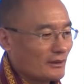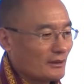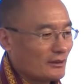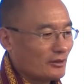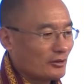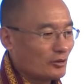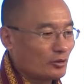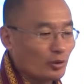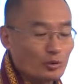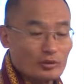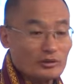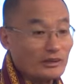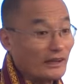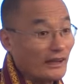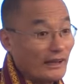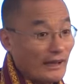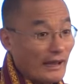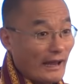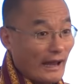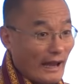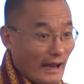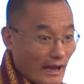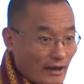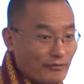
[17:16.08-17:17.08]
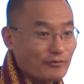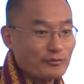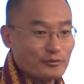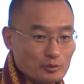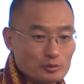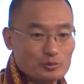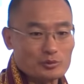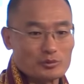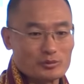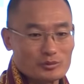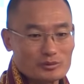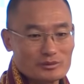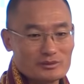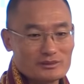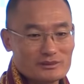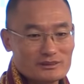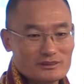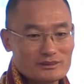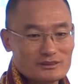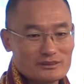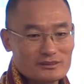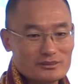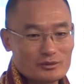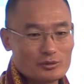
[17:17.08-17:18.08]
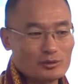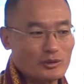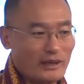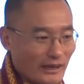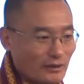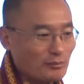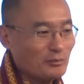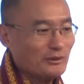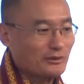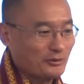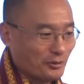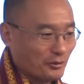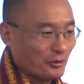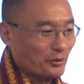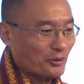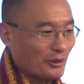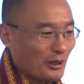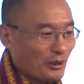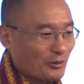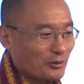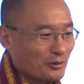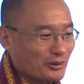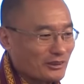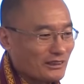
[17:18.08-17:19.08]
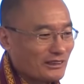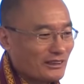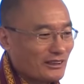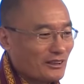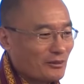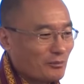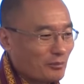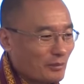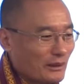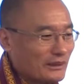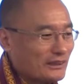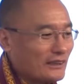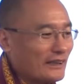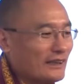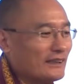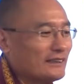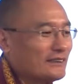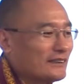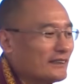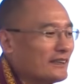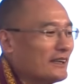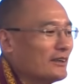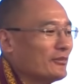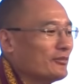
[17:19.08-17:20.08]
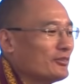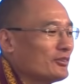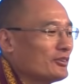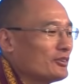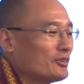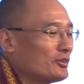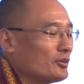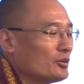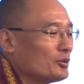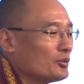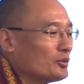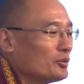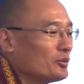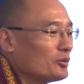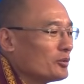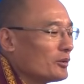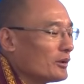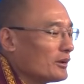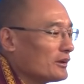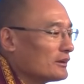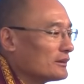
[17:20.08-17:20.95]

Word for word: You don't have to. You can be thrown out. But it gives you